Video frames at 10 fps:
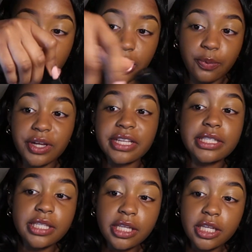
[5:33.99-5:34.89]
And with
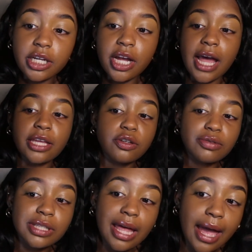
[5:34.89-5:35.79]
concealer, I
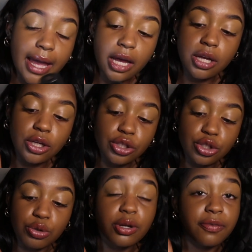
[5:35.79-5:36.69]
use like
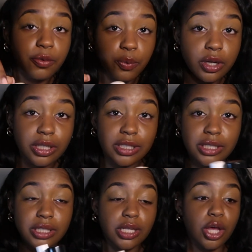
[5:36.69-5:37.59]
2 different
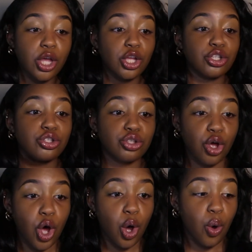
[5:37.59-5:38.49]
ones.
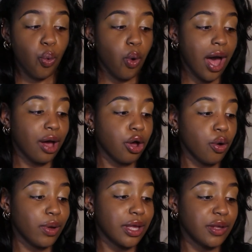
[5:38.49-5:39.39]
So I
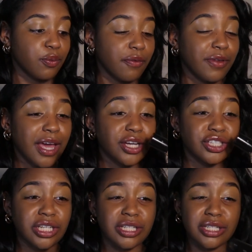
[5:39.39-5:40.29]
go in with like a
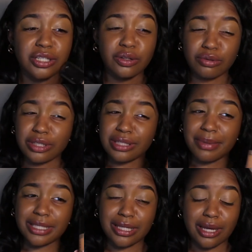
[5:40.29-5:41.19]
shade that's closer to
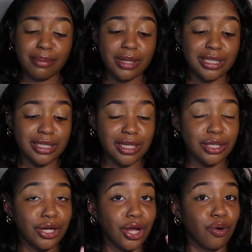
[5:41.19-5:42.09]
my skin complexion, and
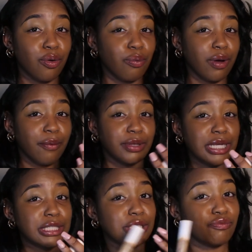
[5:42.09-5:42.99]
then I go in one with
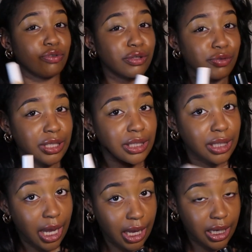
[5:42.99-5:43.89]
that's really
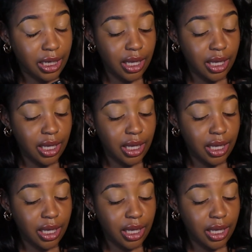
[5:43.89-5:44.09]
light.